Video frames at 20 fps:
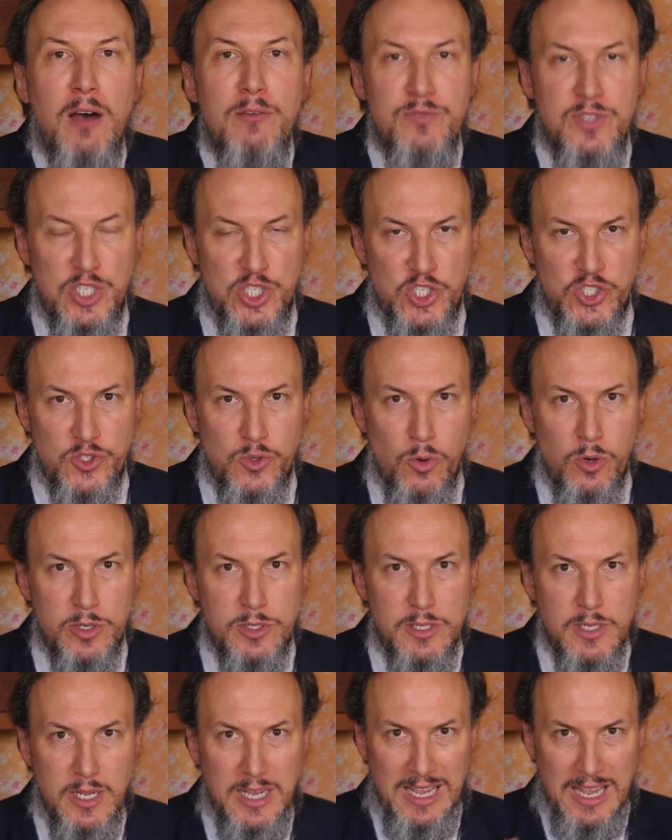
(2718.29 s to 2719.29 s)
of the
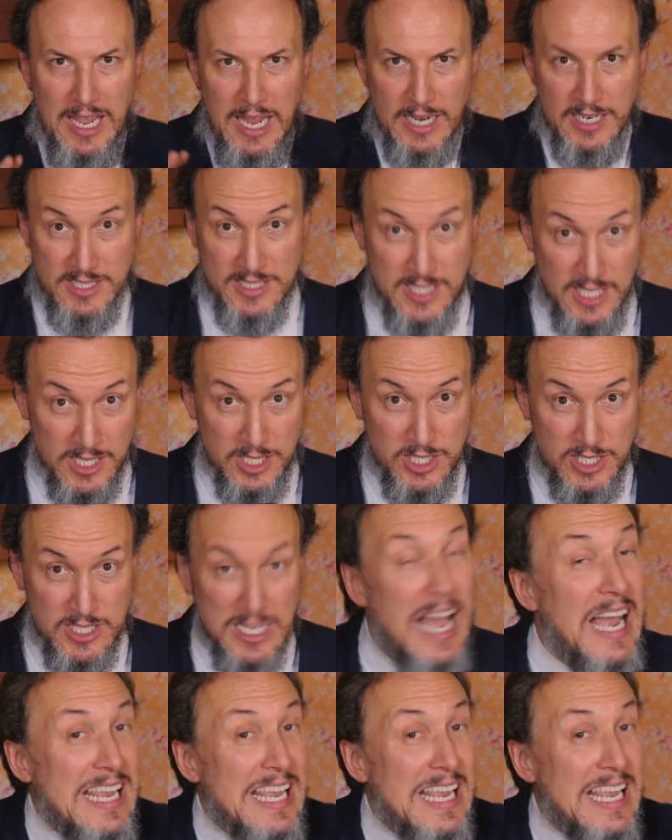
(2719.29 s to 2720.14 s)
sort exists.